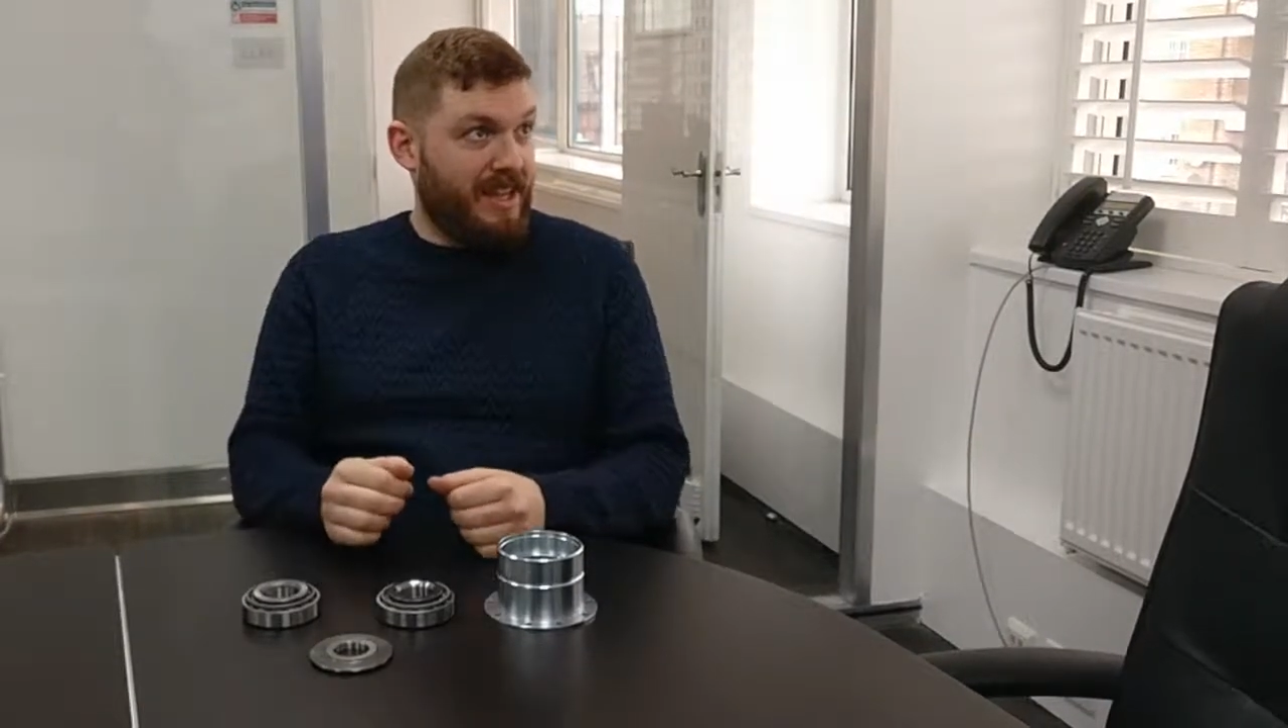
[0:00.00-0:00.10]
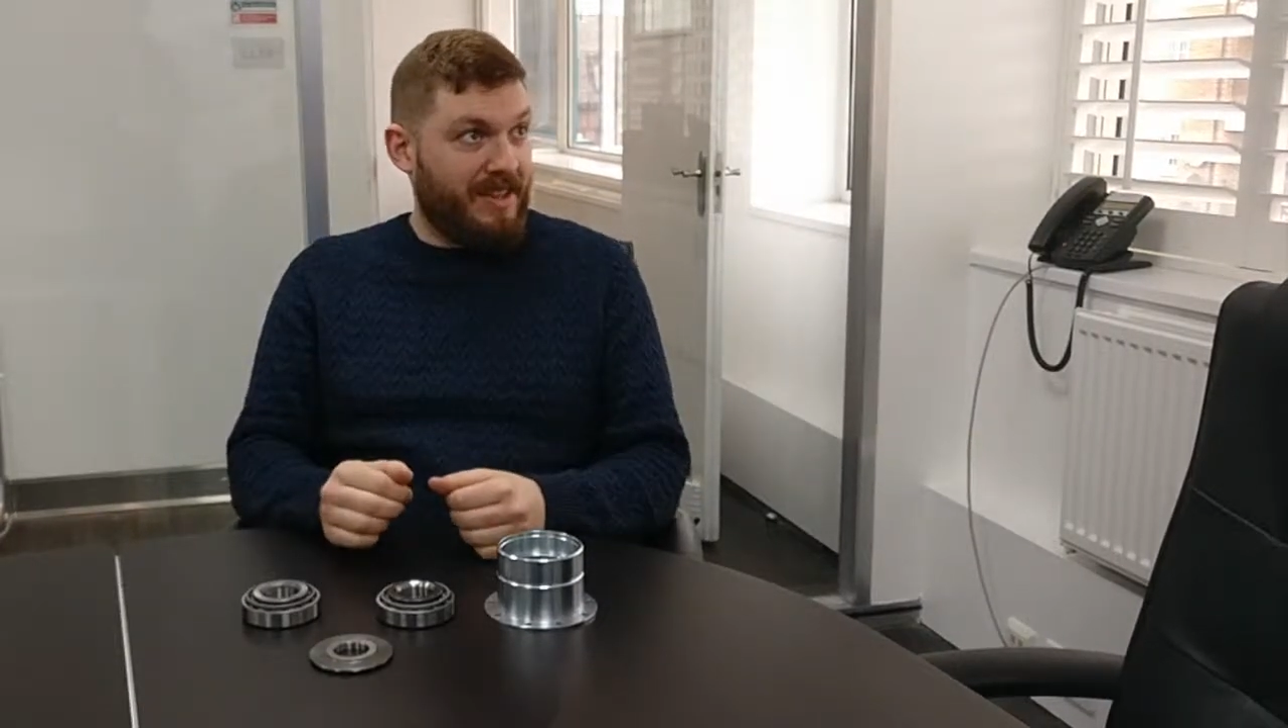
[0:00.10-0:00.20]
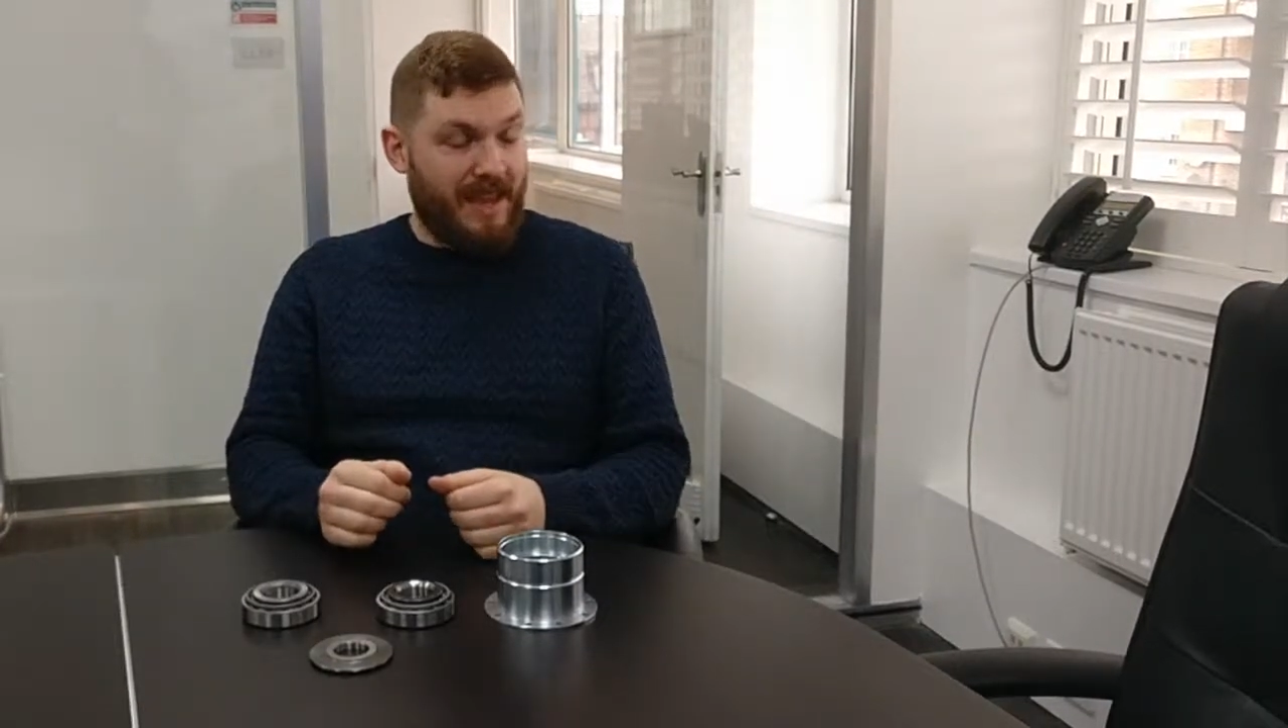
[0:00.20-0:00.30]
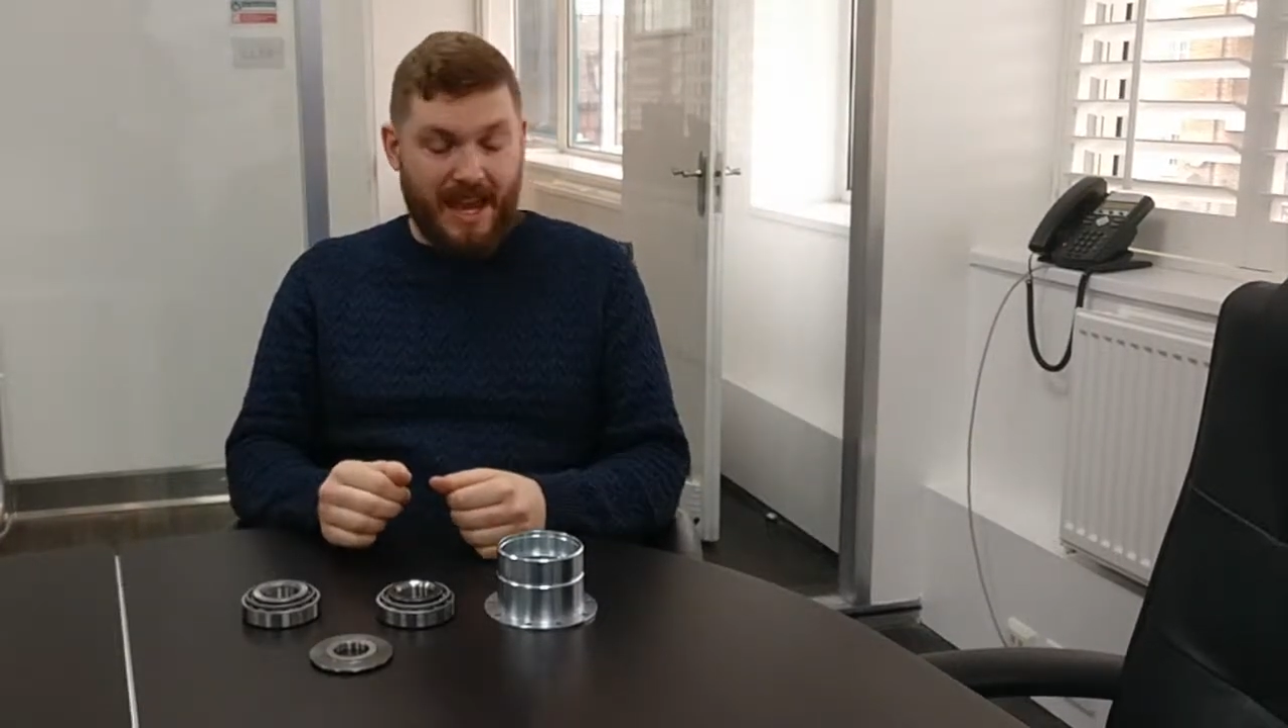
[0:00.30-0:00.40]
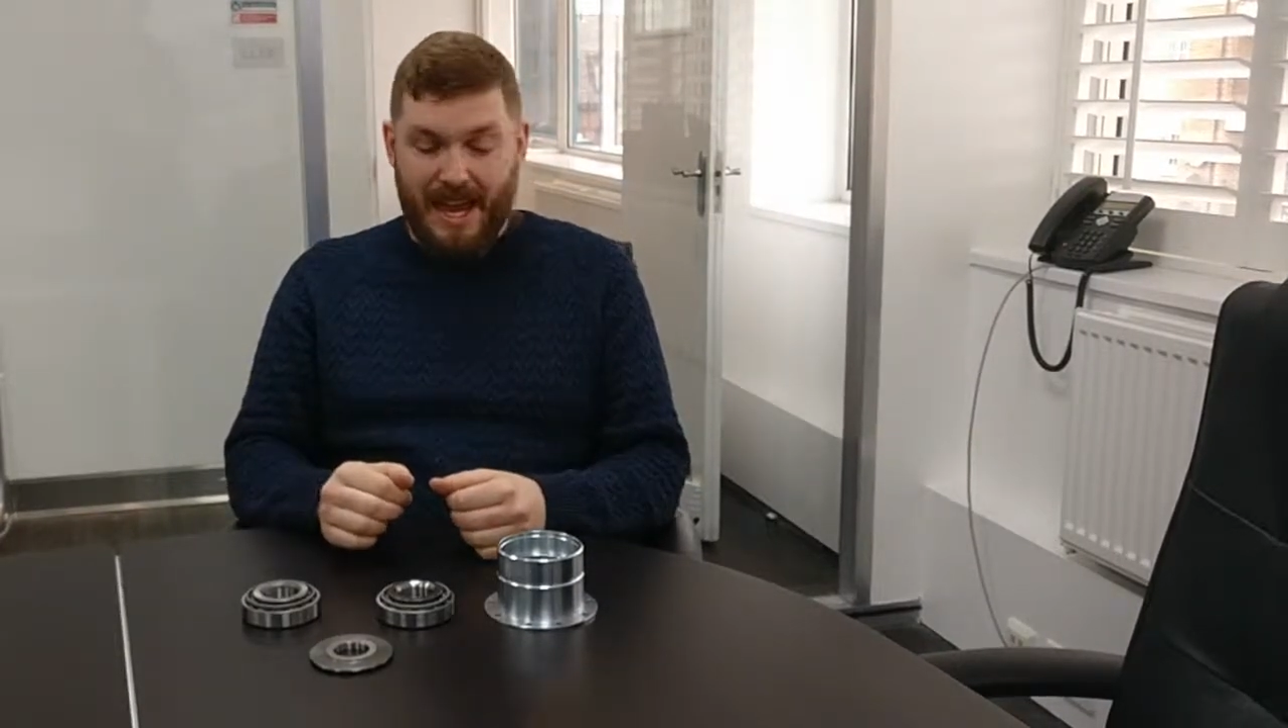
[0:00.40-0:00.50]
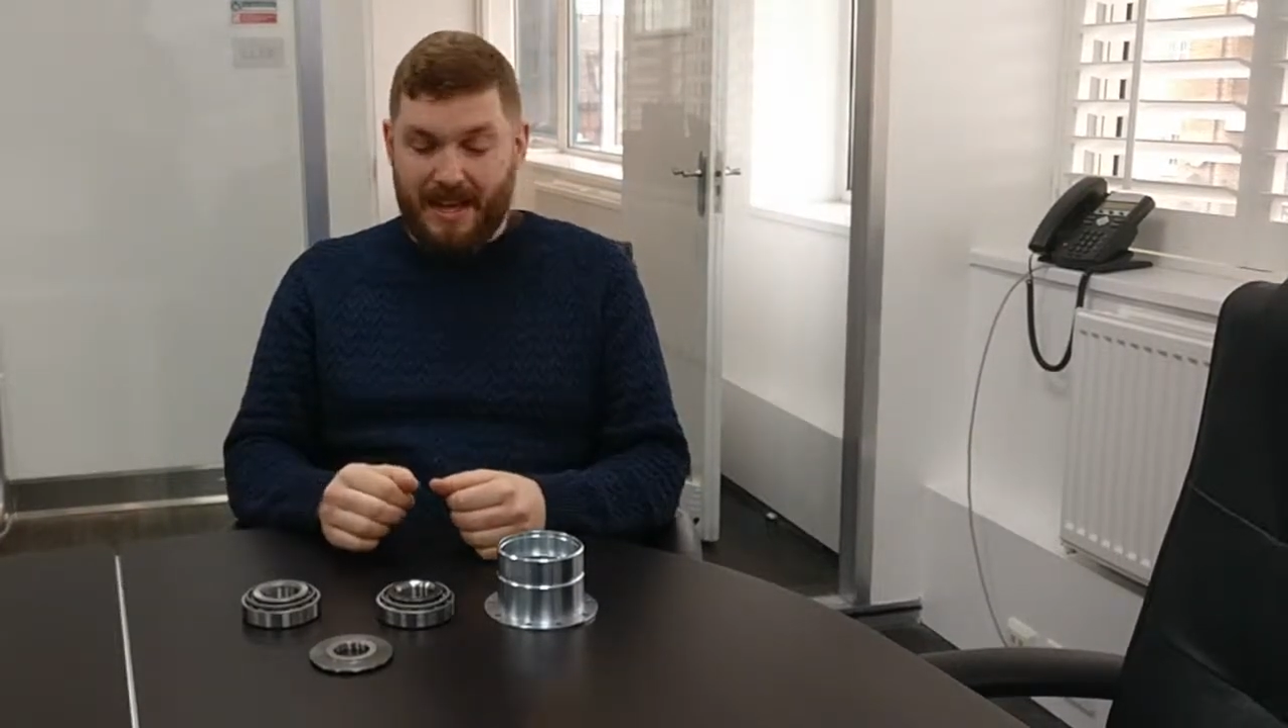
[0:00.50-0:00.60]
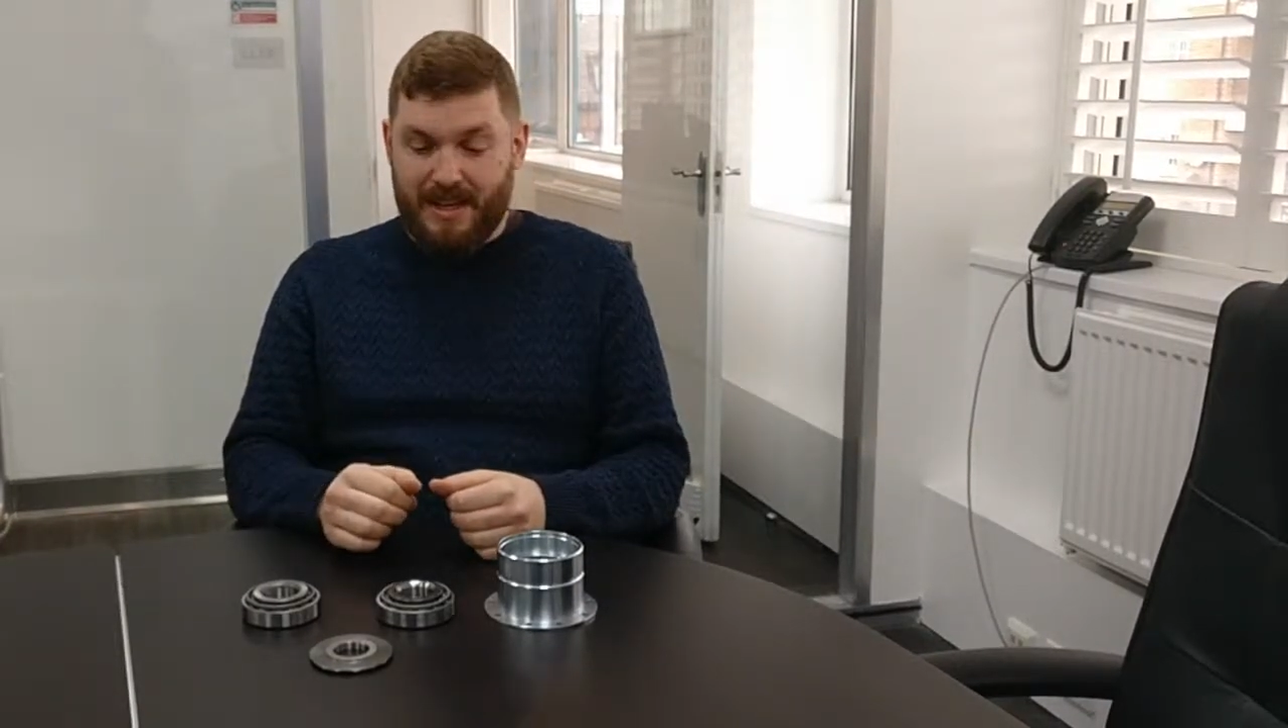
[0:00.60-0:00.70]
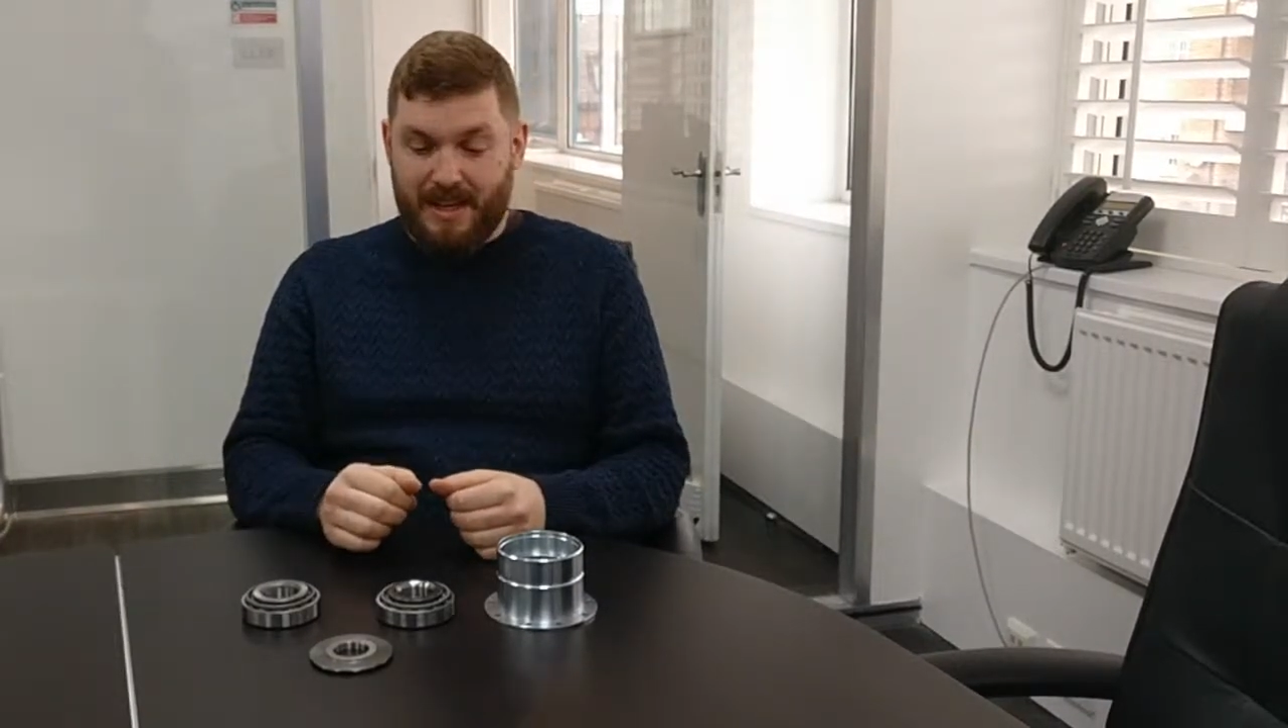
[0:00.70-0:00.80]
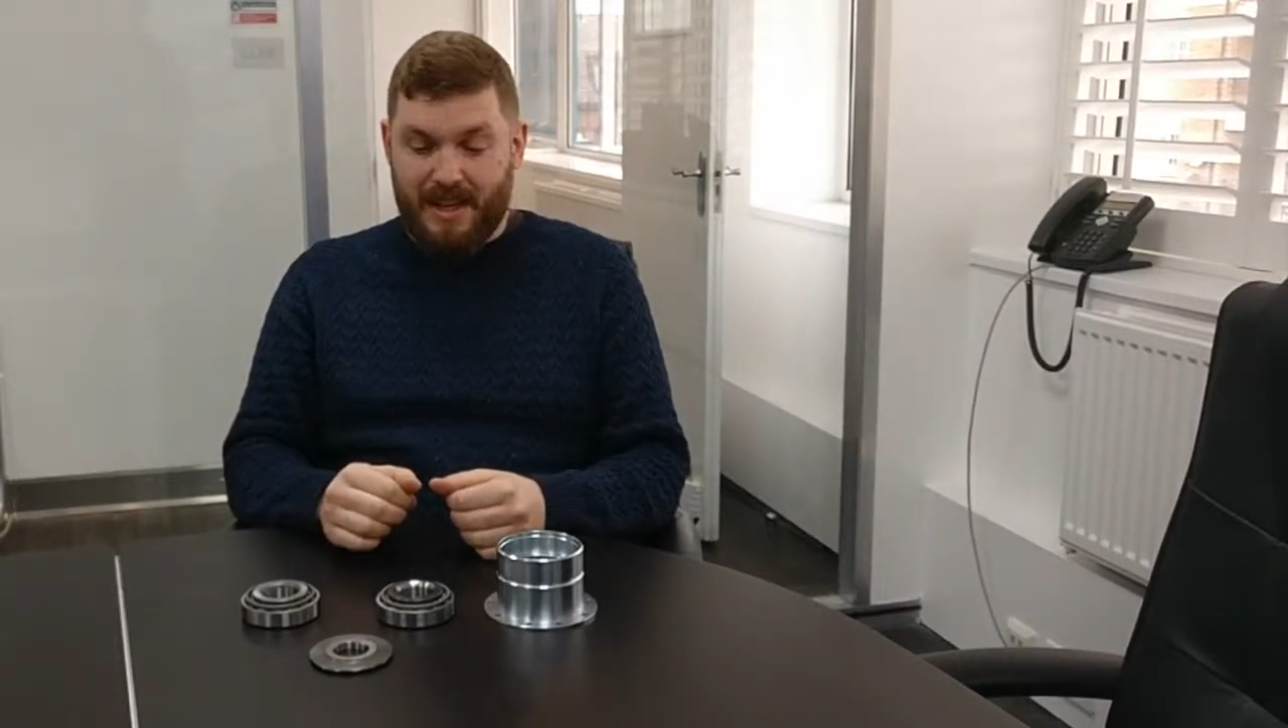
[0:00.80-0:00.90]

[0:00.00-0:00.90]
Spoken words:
they had